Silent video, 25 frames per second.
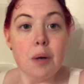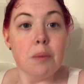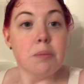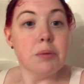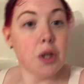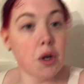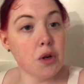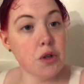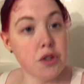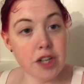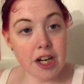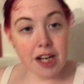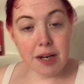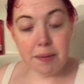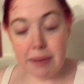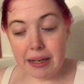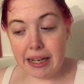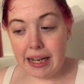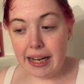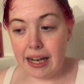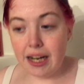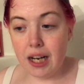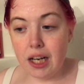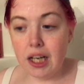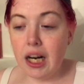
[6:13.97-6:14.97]
blow drying my
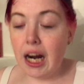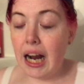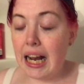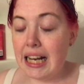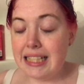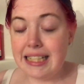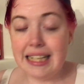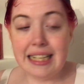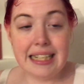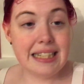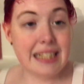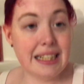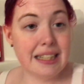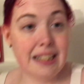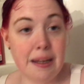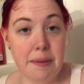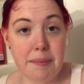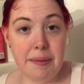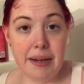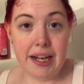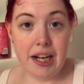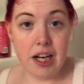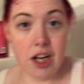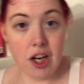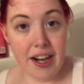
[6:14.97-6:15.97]
hair, I tend to let
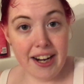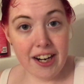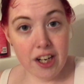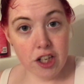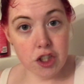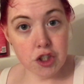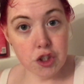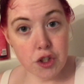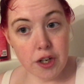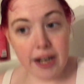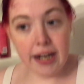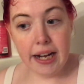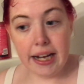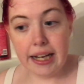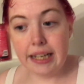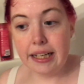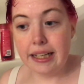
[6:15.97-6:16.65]
my hair air dry.